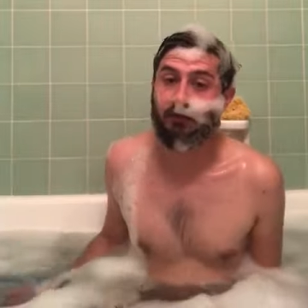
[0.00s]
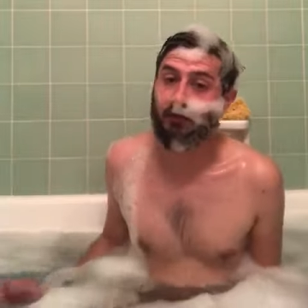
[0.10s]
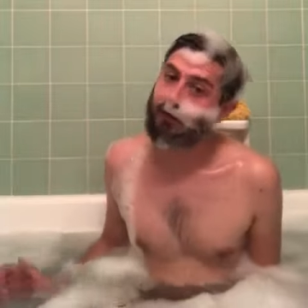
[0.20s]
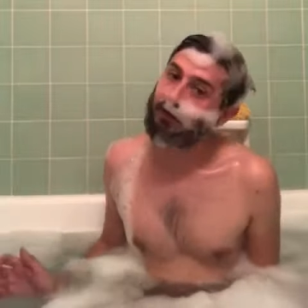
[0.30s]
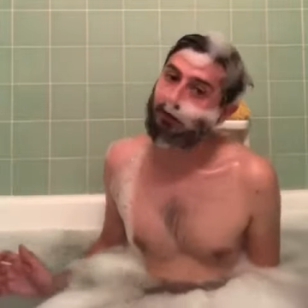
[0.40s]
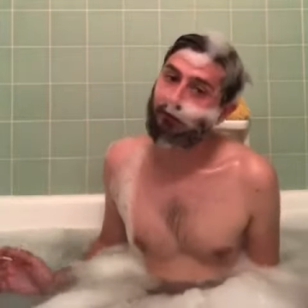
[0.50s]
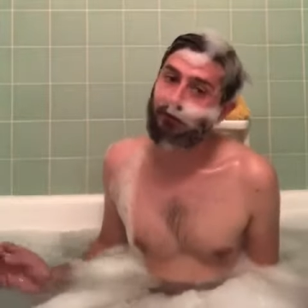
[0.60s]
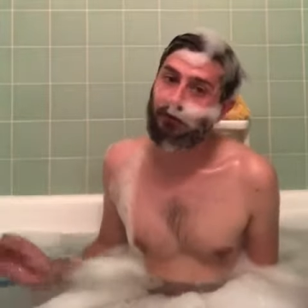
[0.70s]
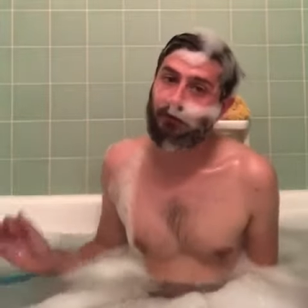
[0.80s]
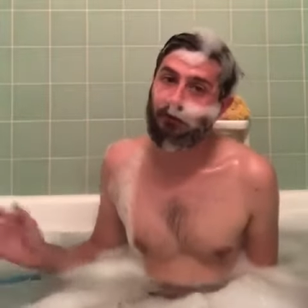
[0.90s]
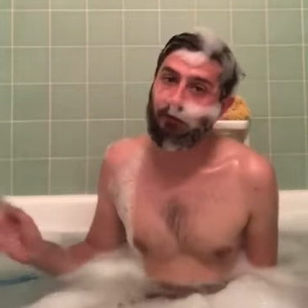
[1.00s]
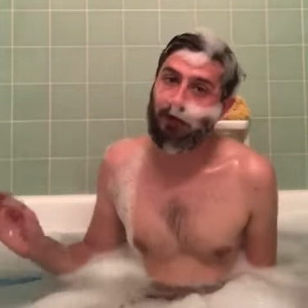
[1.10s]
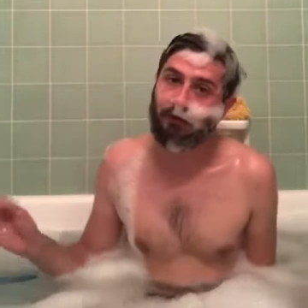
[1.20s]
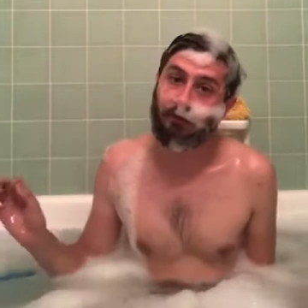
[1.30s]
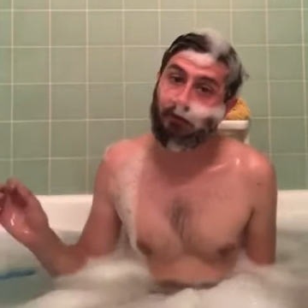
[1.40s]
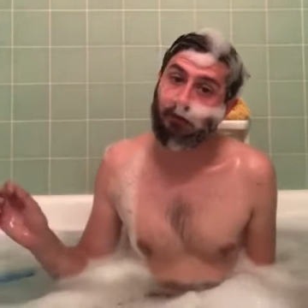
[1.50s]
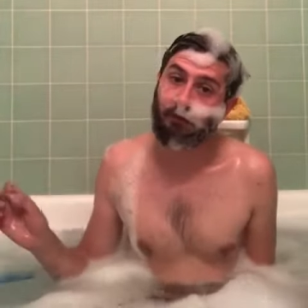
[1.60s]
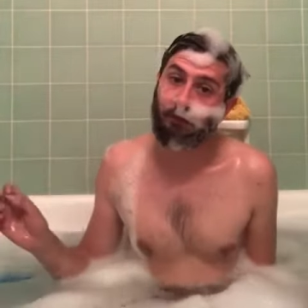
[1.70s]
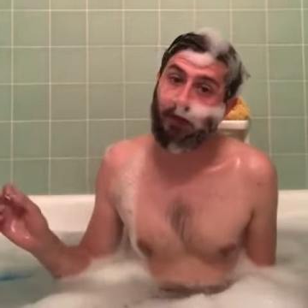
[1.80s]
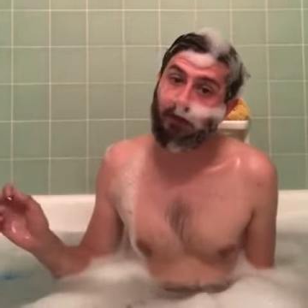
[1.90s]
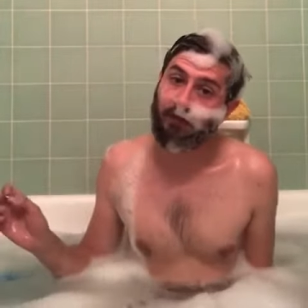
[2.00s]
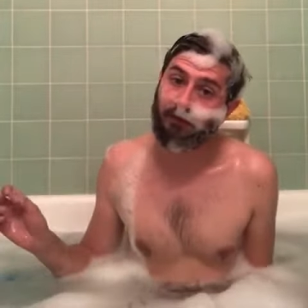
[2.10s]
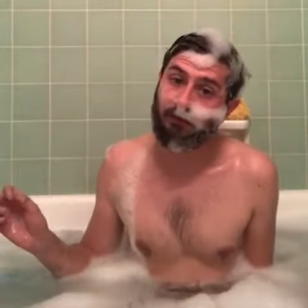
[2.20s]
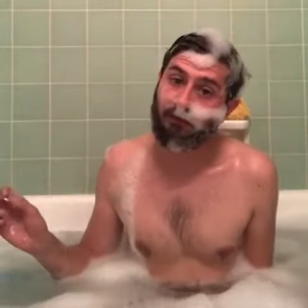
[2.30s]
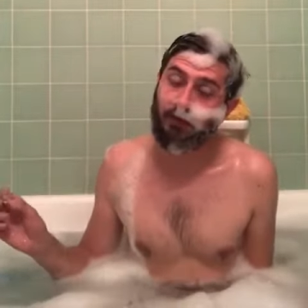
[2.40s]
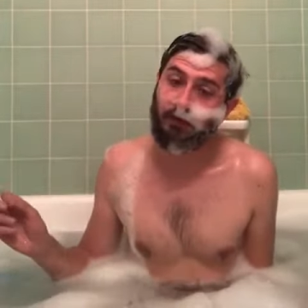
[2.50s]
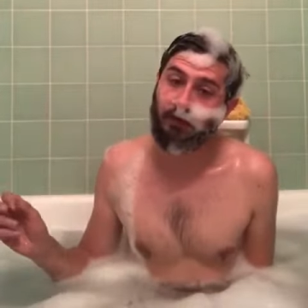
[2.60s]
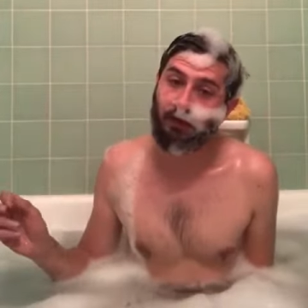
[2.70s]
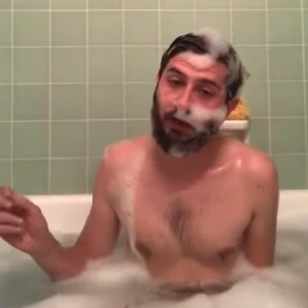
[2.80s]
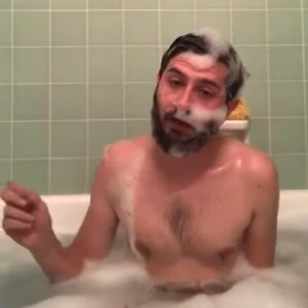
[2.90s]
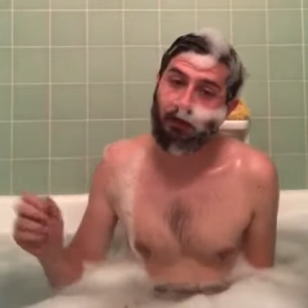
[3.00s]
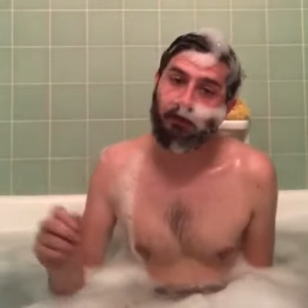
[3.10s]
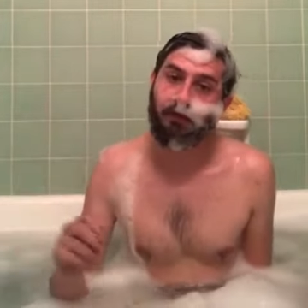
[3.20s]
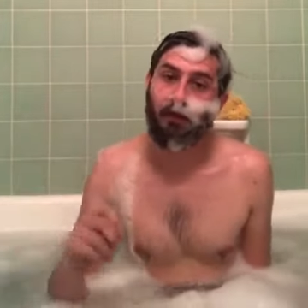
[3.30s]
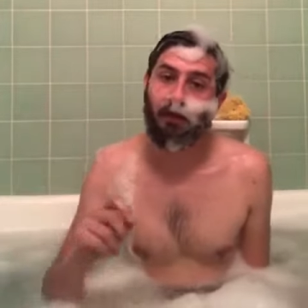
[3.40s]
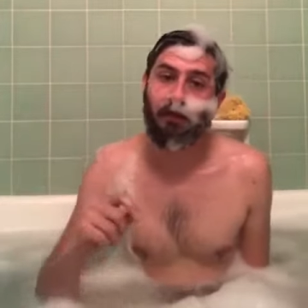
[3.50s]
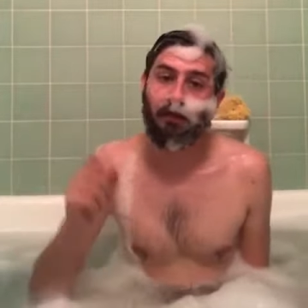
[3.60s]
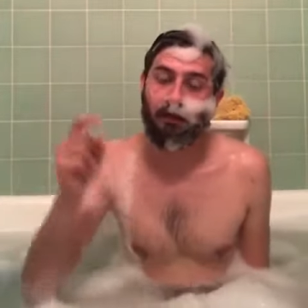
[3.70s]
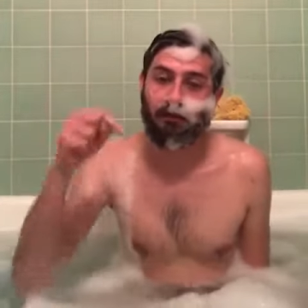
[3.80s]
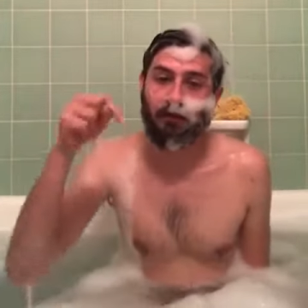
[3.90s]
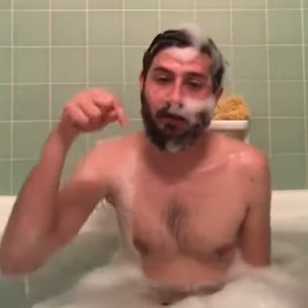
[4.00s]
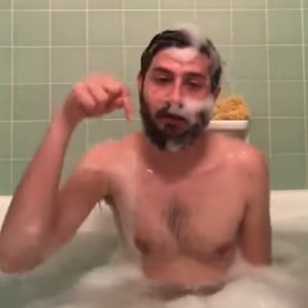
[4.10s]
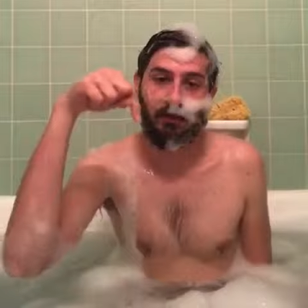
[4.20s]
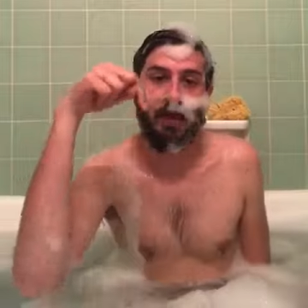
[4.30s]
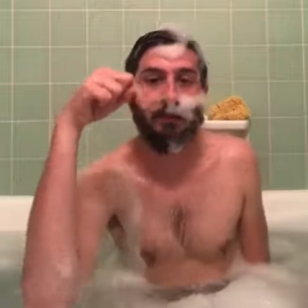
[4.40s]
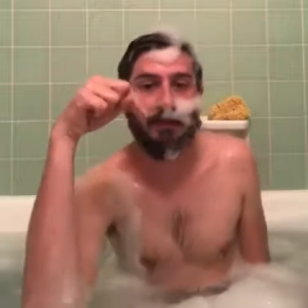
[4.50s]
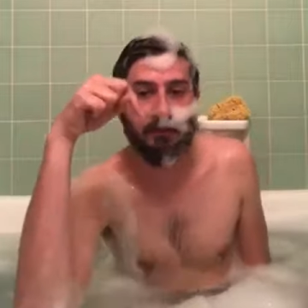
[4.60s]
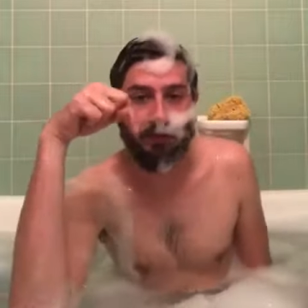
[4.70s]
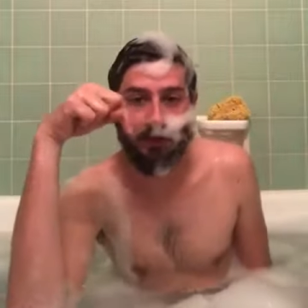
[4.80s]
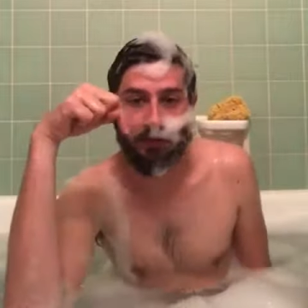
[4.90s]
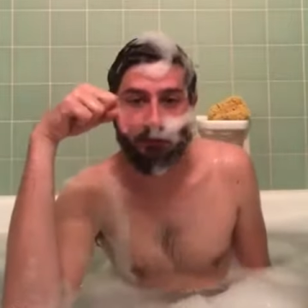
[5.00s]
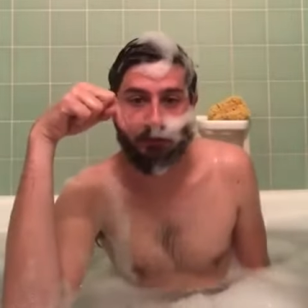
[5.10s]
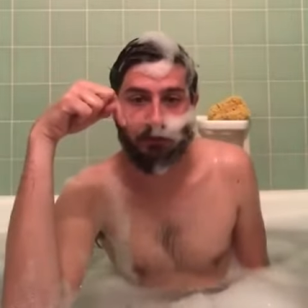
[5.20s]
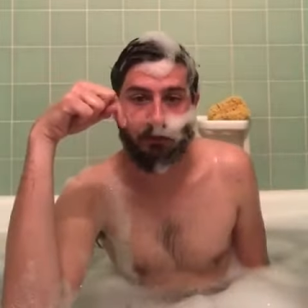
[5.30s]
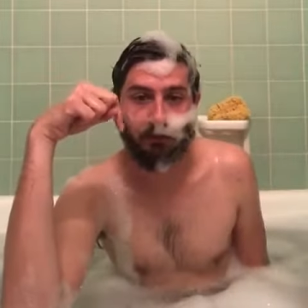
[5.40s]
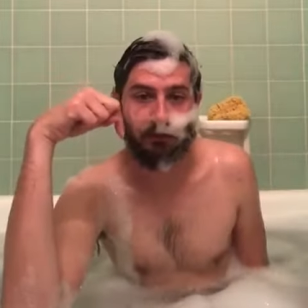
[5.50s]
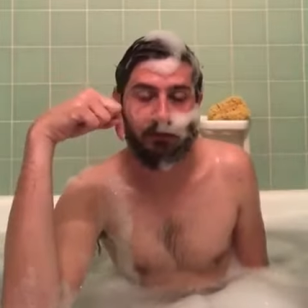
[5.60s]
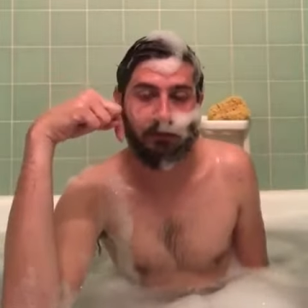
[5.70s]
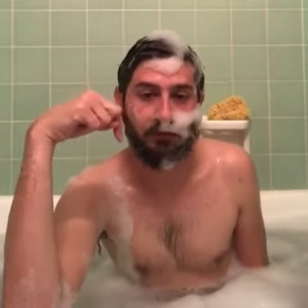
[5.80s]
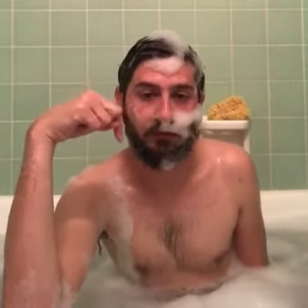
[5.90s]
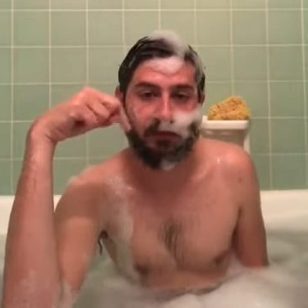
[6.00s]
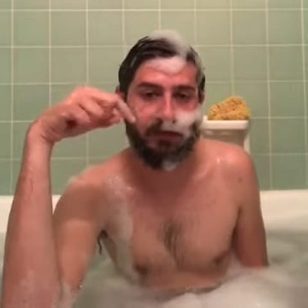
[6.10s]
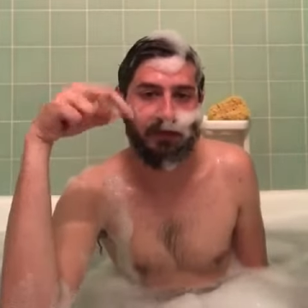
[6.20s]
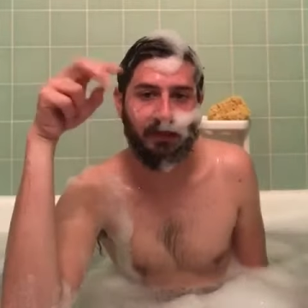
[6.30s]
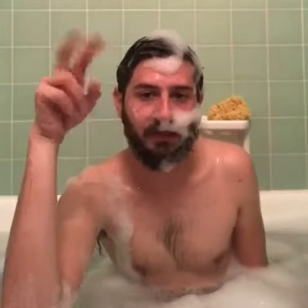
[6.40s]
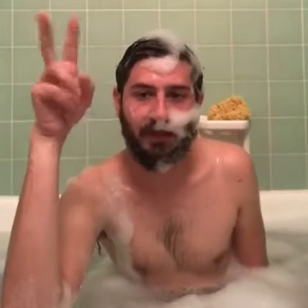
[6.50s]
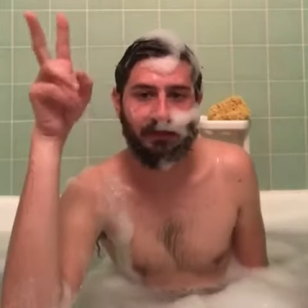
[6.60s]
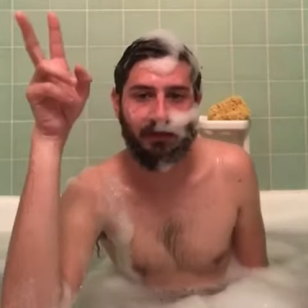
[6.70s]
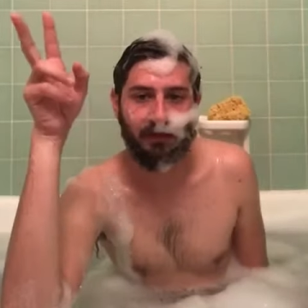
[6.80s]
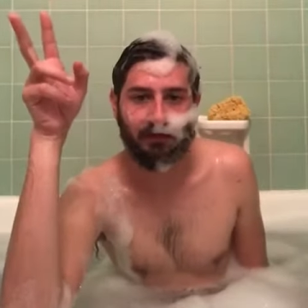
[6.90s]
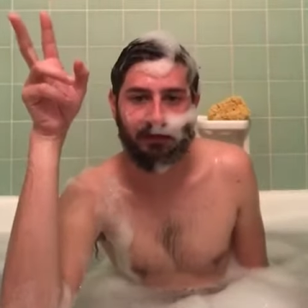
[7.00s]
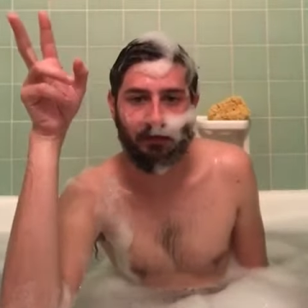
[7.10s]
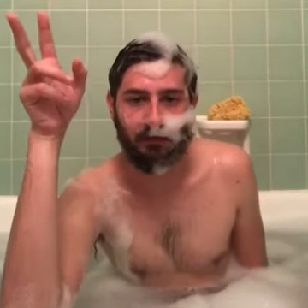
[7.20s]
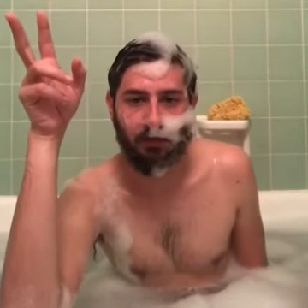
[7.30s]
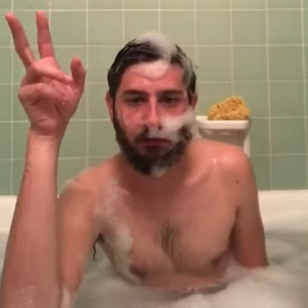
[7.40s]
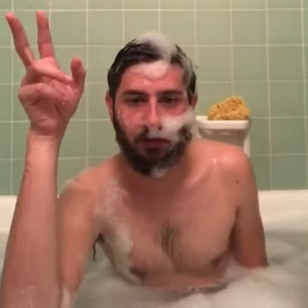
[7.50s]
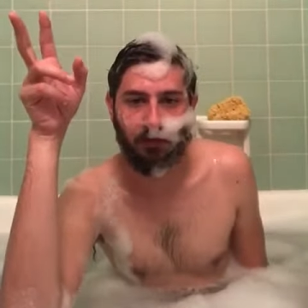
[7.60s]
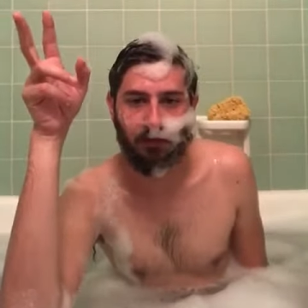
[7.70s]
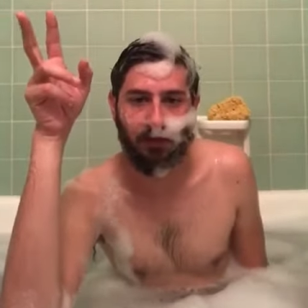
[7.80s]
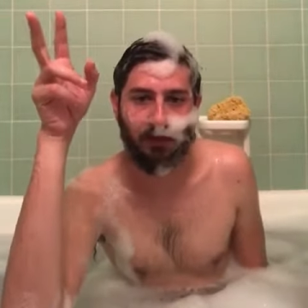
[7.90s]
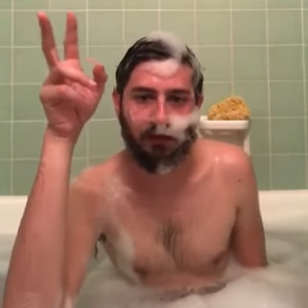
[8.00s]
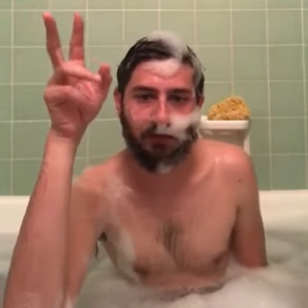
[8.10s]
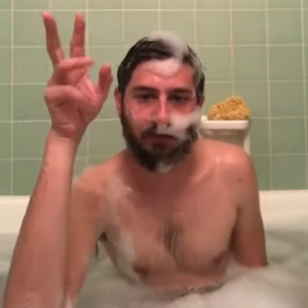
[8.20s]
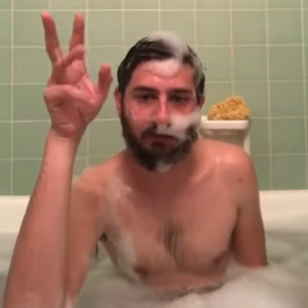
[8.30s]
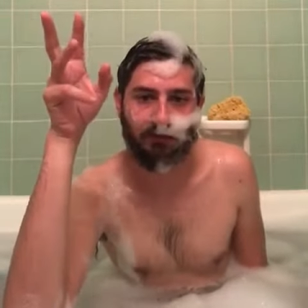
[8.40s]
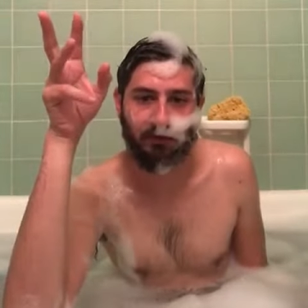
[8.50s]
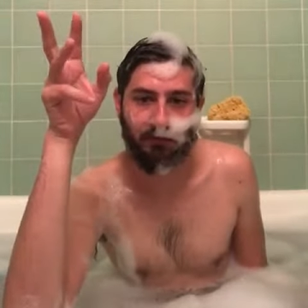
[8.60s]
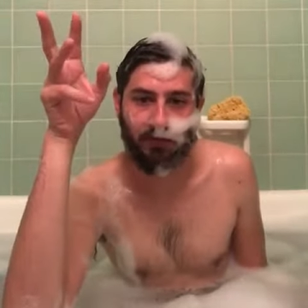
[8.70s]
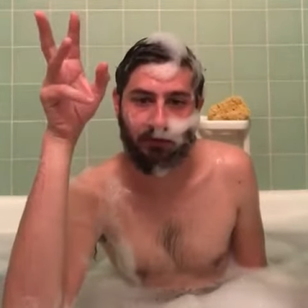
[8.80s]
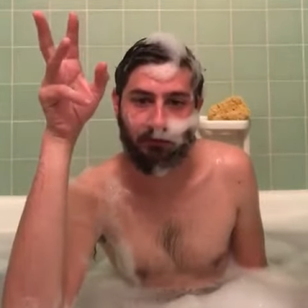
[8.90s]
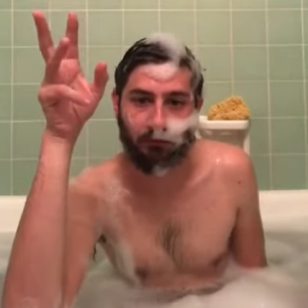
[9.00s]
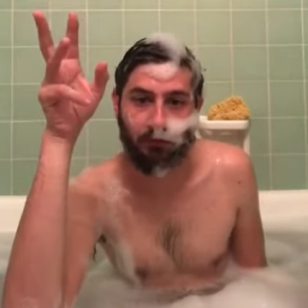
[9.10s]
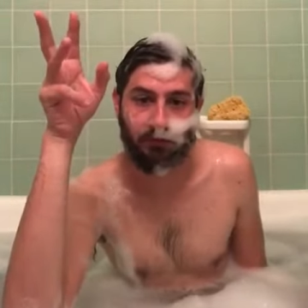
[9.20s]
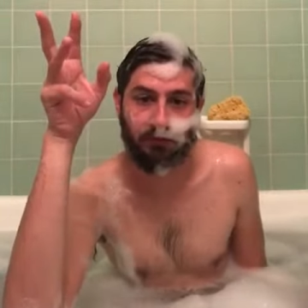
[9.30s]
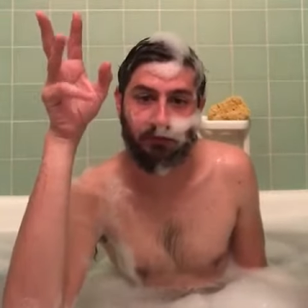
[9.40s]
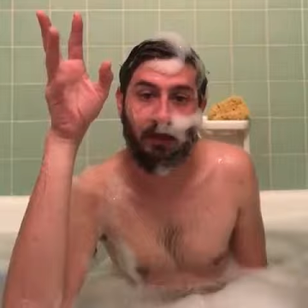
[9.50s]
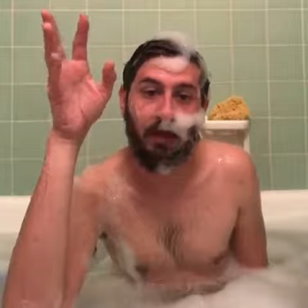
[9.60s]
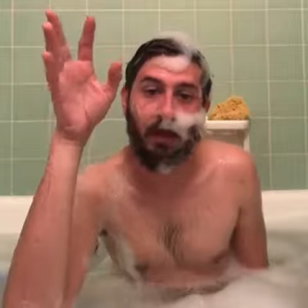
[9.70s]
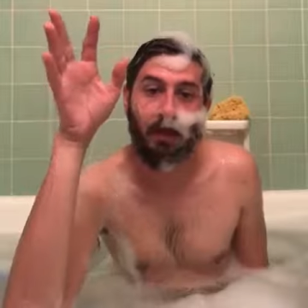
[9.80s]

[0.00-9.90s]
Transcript: Do you do anything fun in your bath to make your bath extra fun? Uh, uh, comment about it, but don't. But just say thanks, Alan, because I don't care about any any of the other stuff you guys are posting.